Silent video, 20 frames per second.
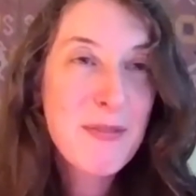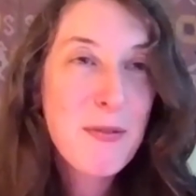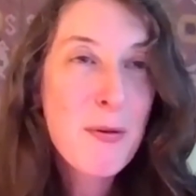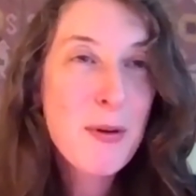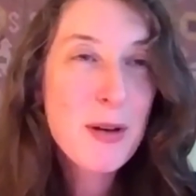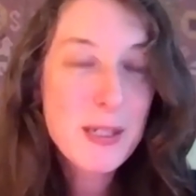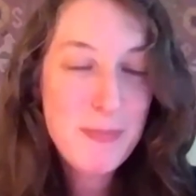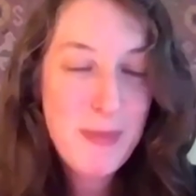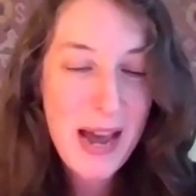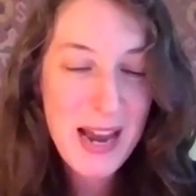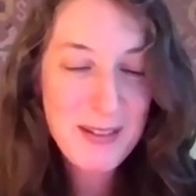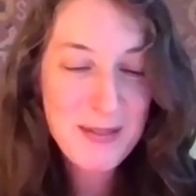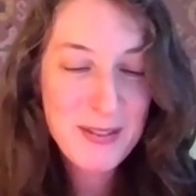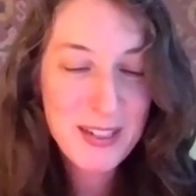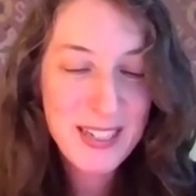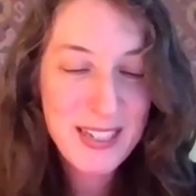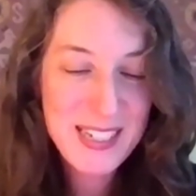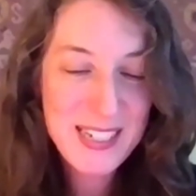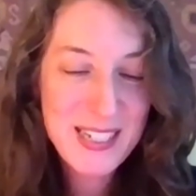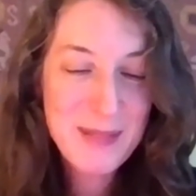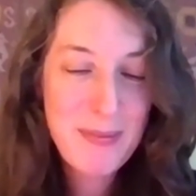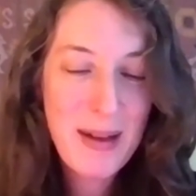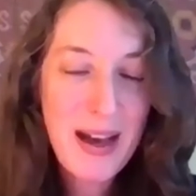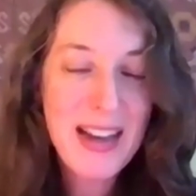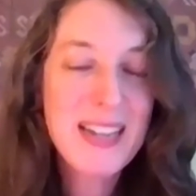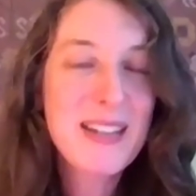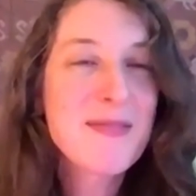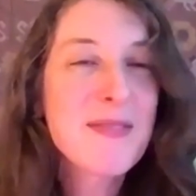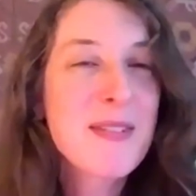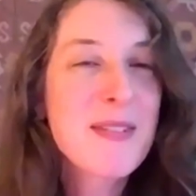and of course, Patrick and
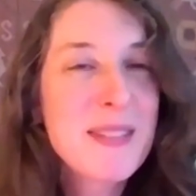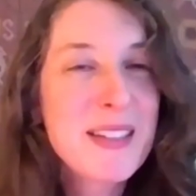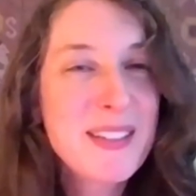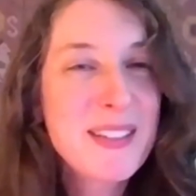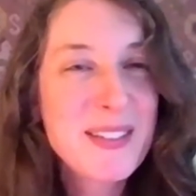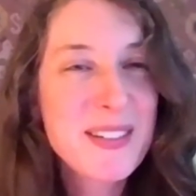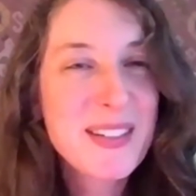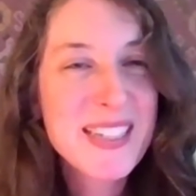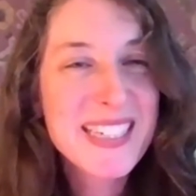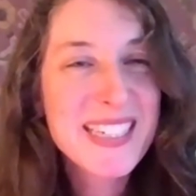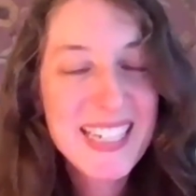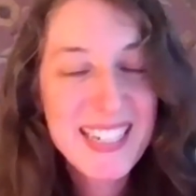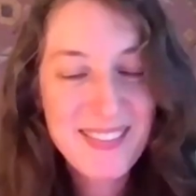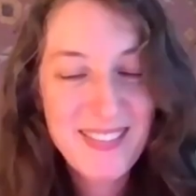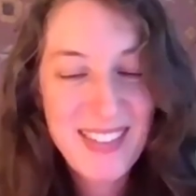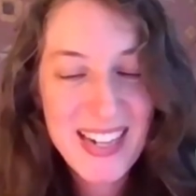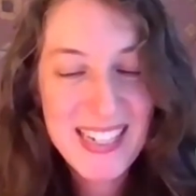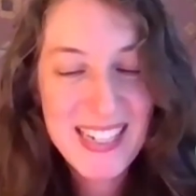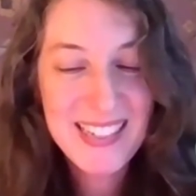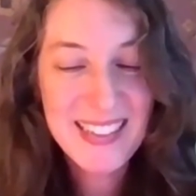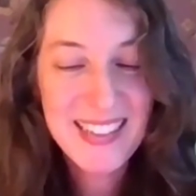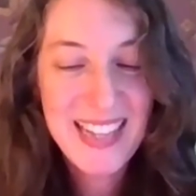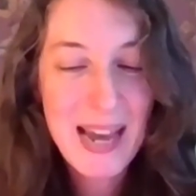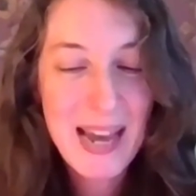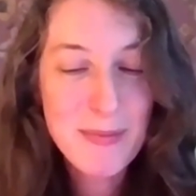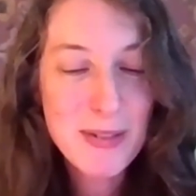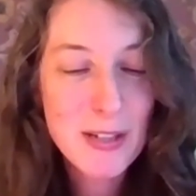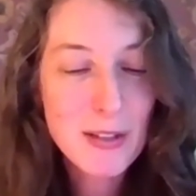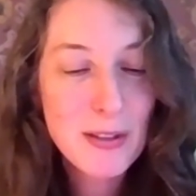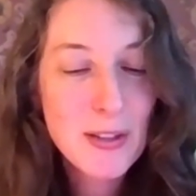Shibani from the Nutrition Innovation
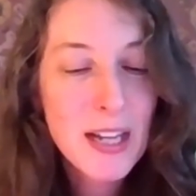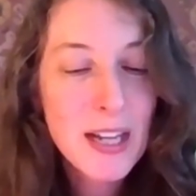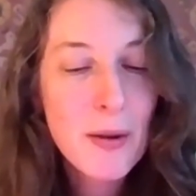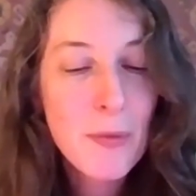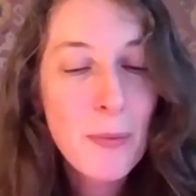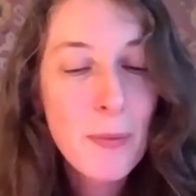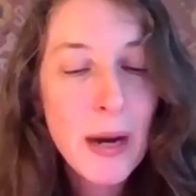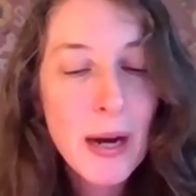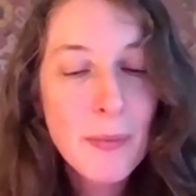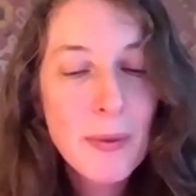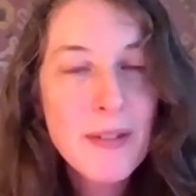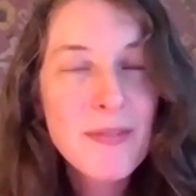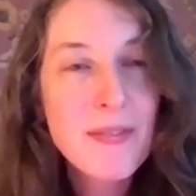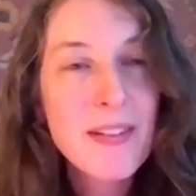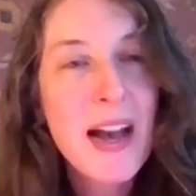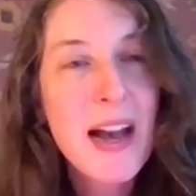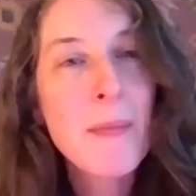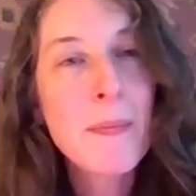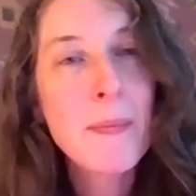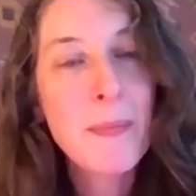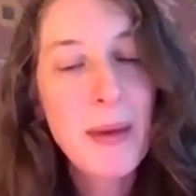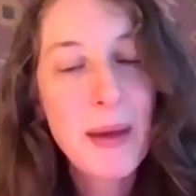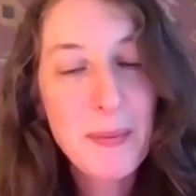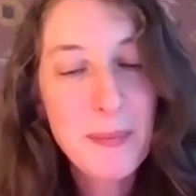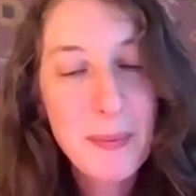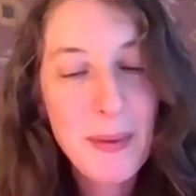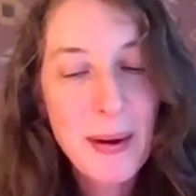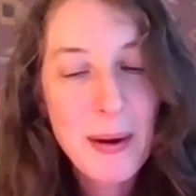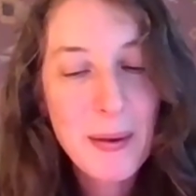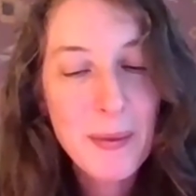Lab to look at where we've come
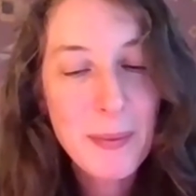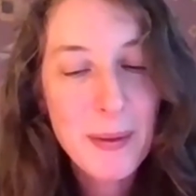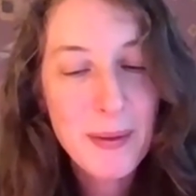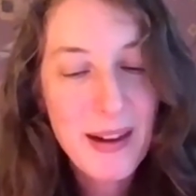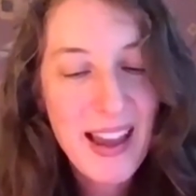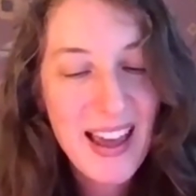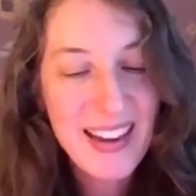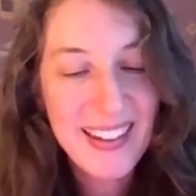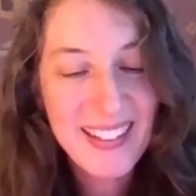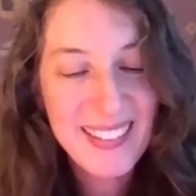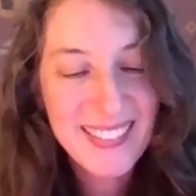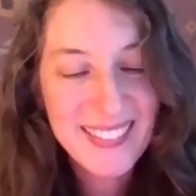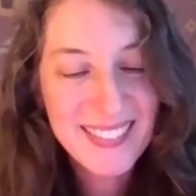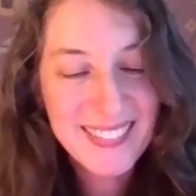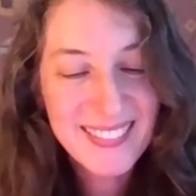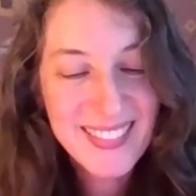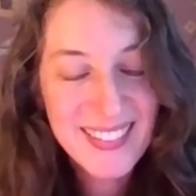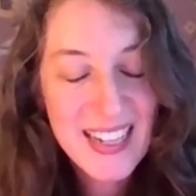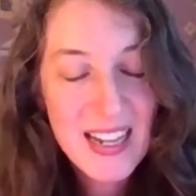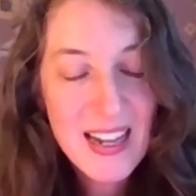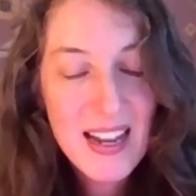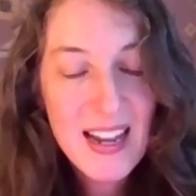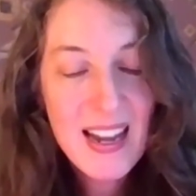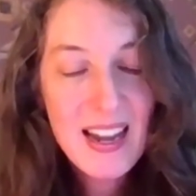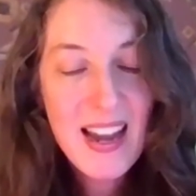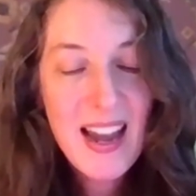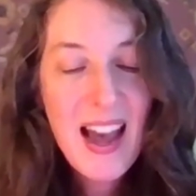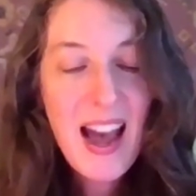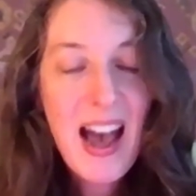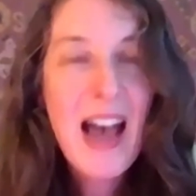and where we're headed.
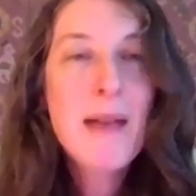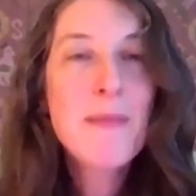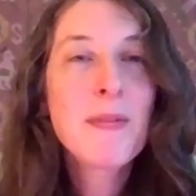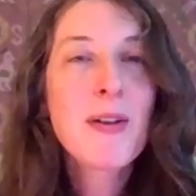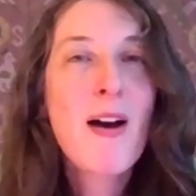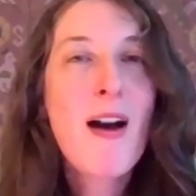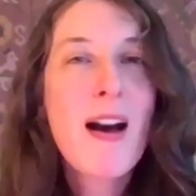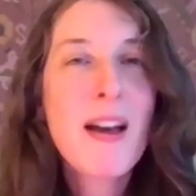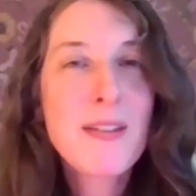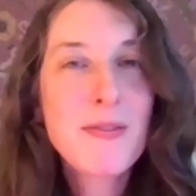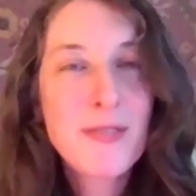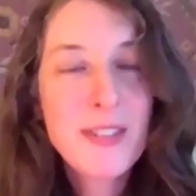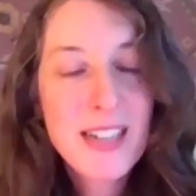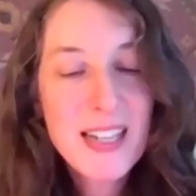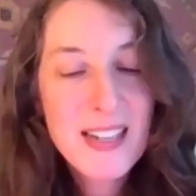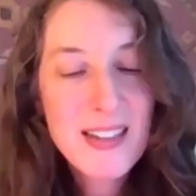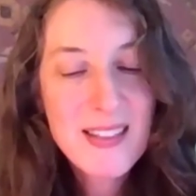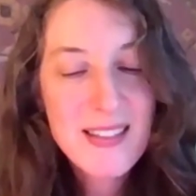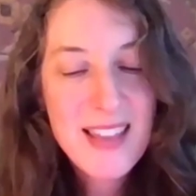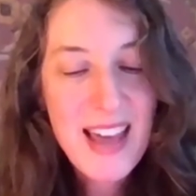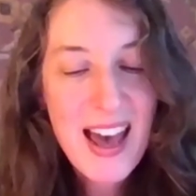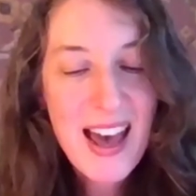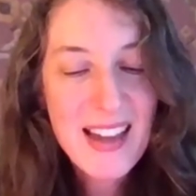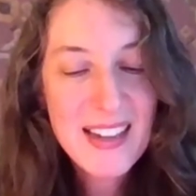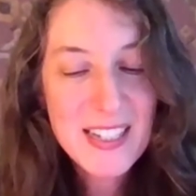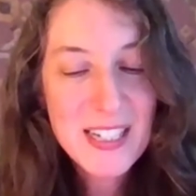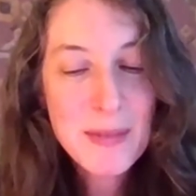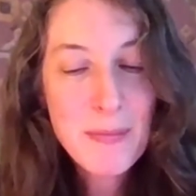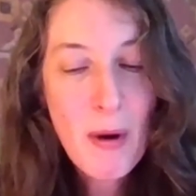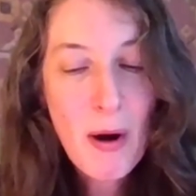I'm confident
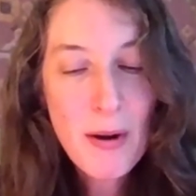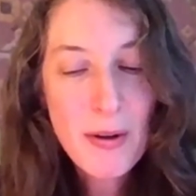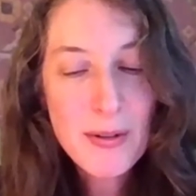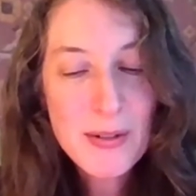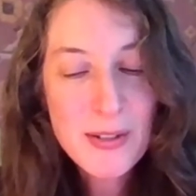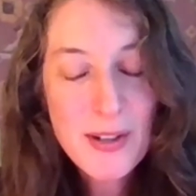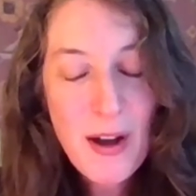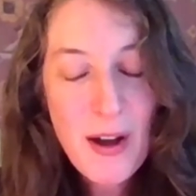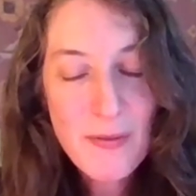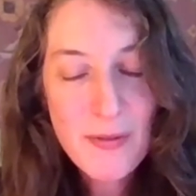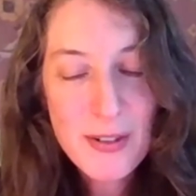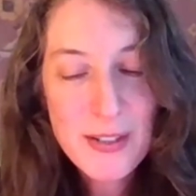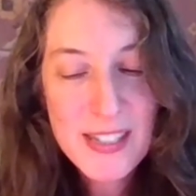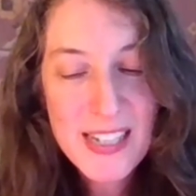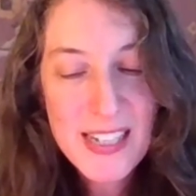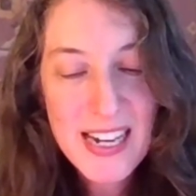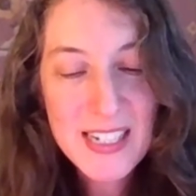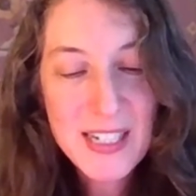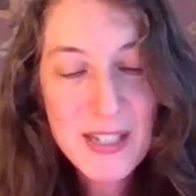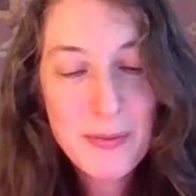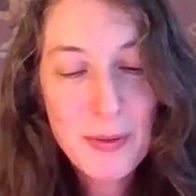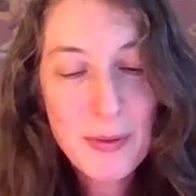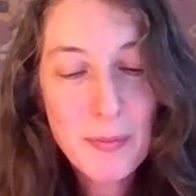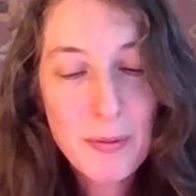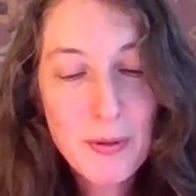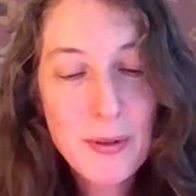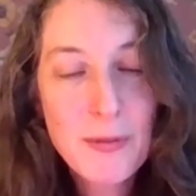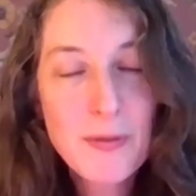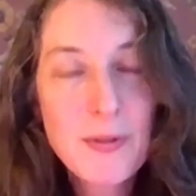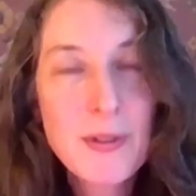that tomorrow's conversation will
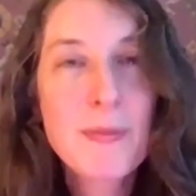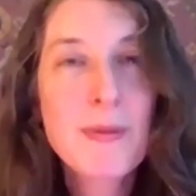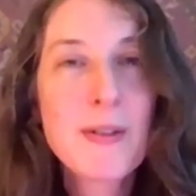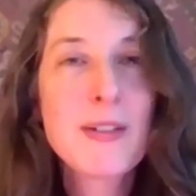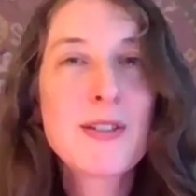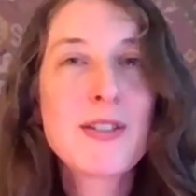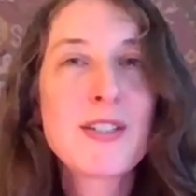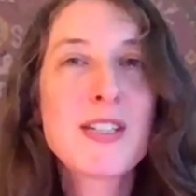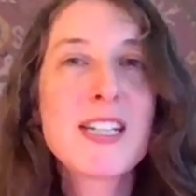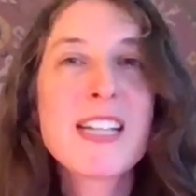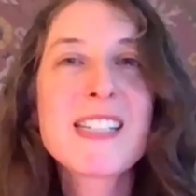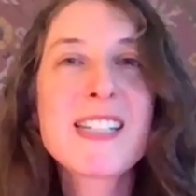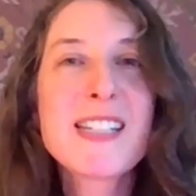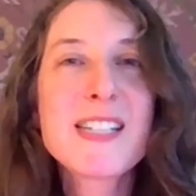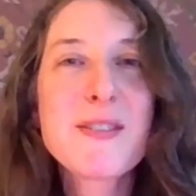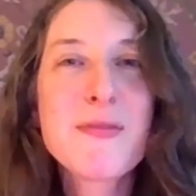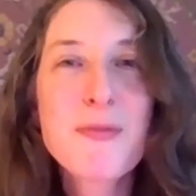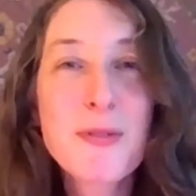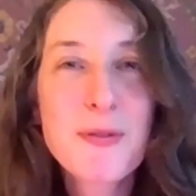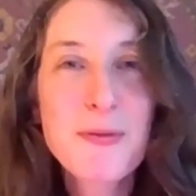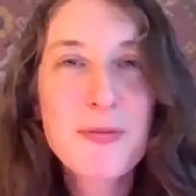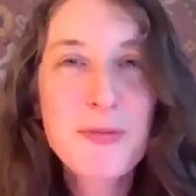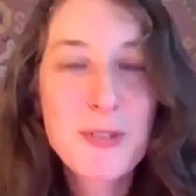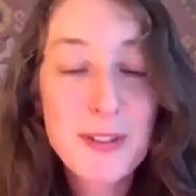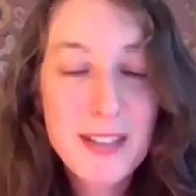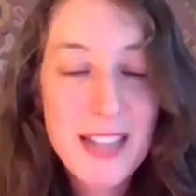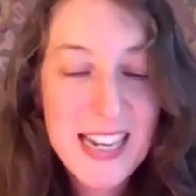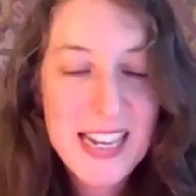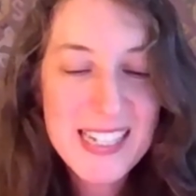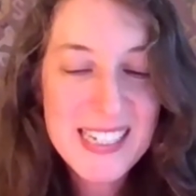prove to be just as
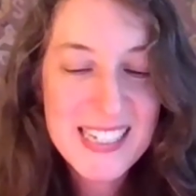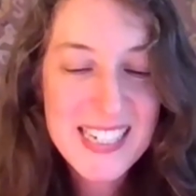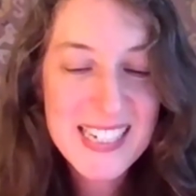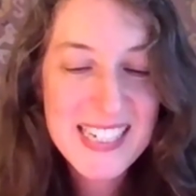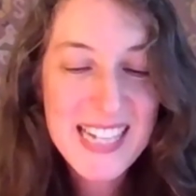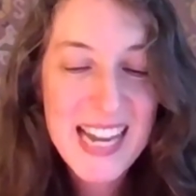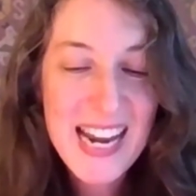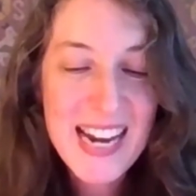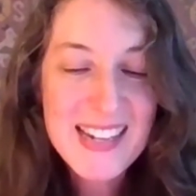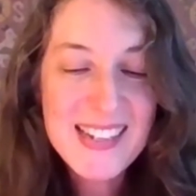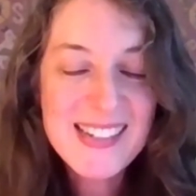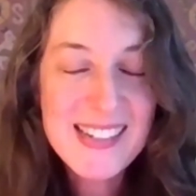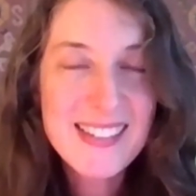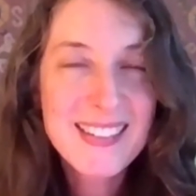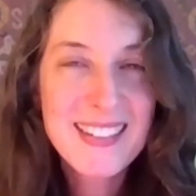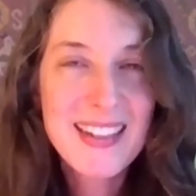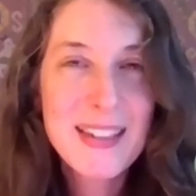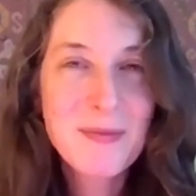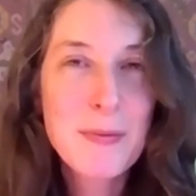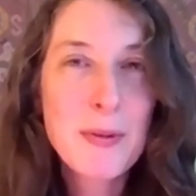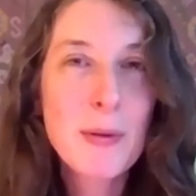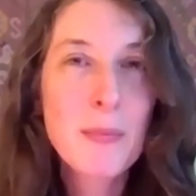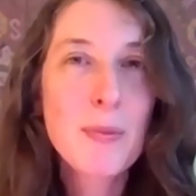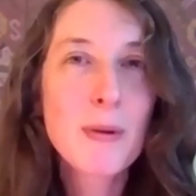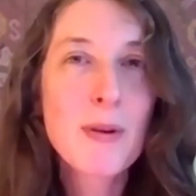fruitful as today's and